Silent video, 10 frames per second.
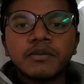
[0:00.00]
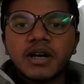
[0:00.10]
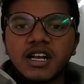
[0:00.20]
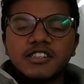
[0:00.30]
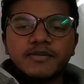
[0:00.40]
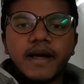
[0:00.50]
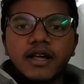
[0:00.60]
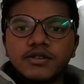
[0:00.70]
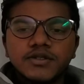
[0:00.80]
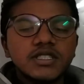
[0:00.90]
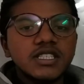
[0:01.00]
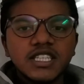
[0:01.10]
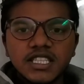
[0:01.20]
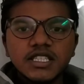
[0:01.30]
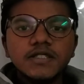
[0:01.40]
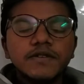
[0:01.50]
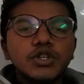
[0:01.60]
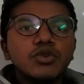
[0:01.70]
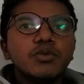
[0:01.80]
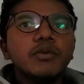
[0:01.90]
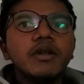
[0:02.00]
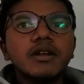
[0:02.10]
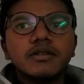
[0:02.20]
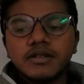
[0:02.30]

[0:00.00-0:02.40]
Akash Biology. In this video we will